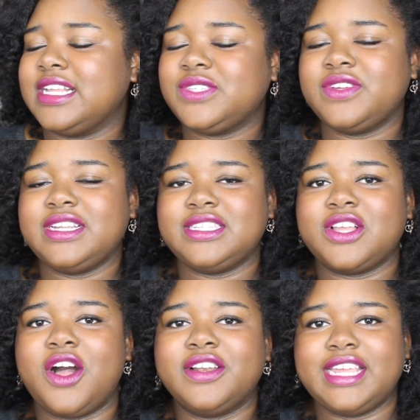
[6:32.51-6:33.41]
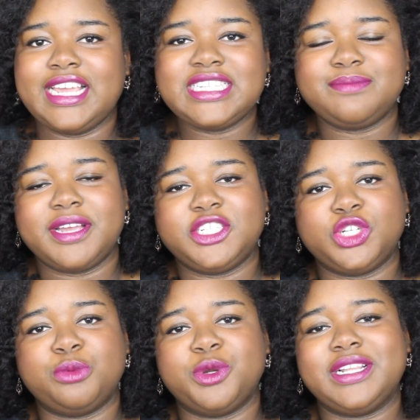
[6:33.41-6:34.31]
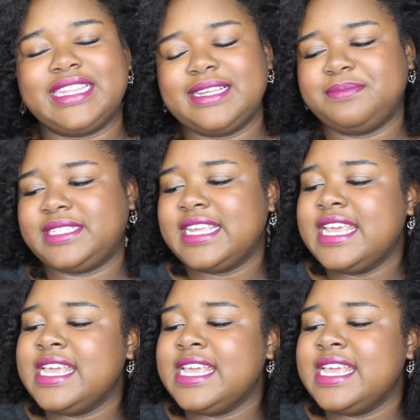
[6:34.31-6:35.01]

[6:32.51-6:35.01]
This one is called Kiss My Sherbet Lips.